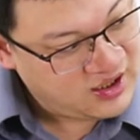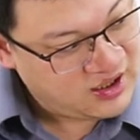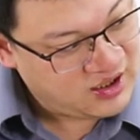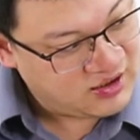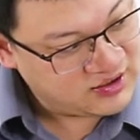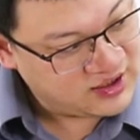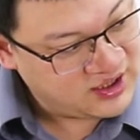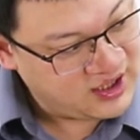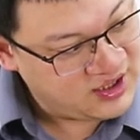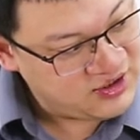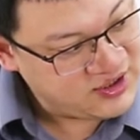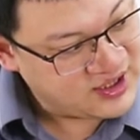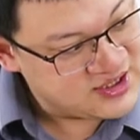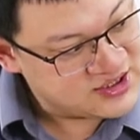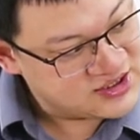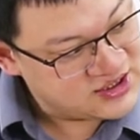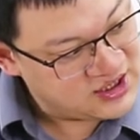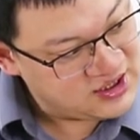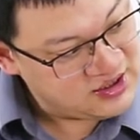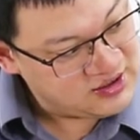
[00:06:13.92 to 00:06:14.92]
Okay, you can
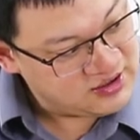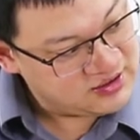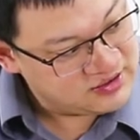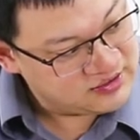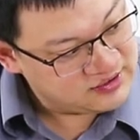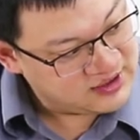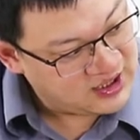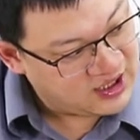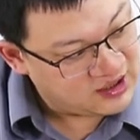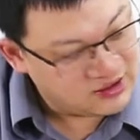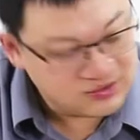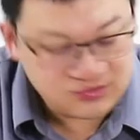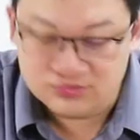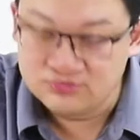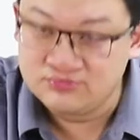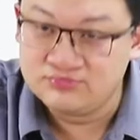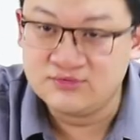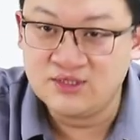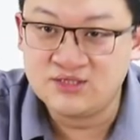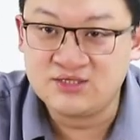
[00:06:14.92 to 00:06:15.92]
see now
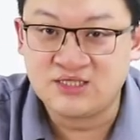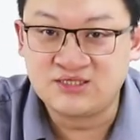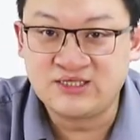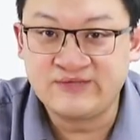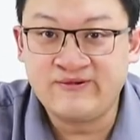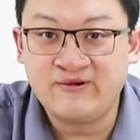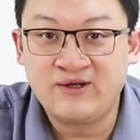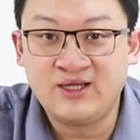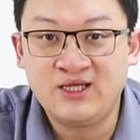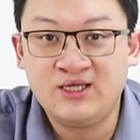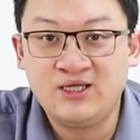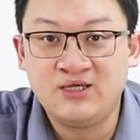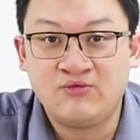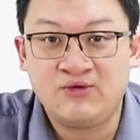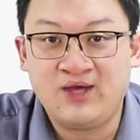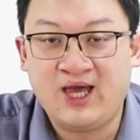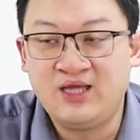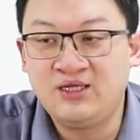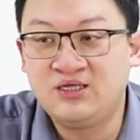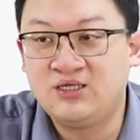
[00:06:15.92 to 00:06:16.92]
successfully,
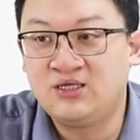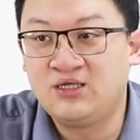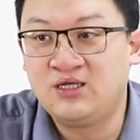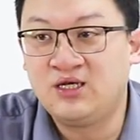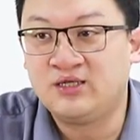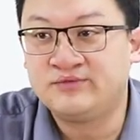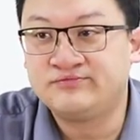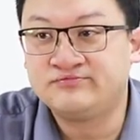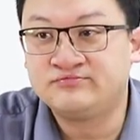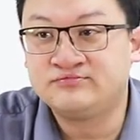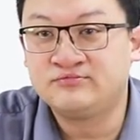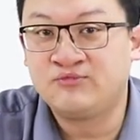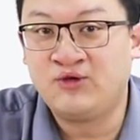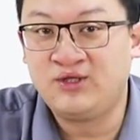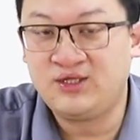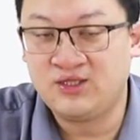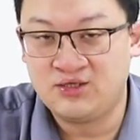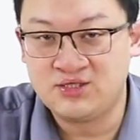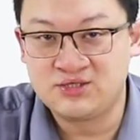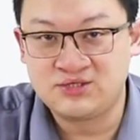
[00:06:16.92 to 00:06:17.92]
we enter the
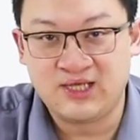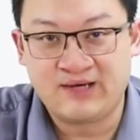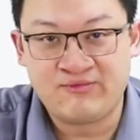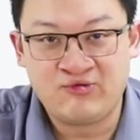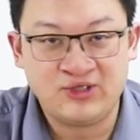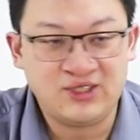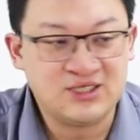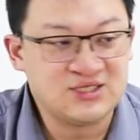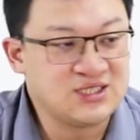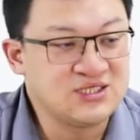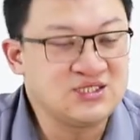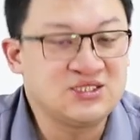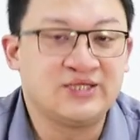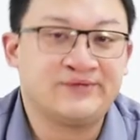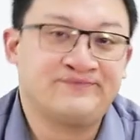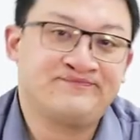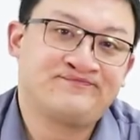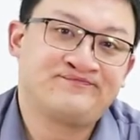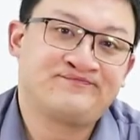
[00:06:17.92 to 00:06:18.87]
Windows operating system.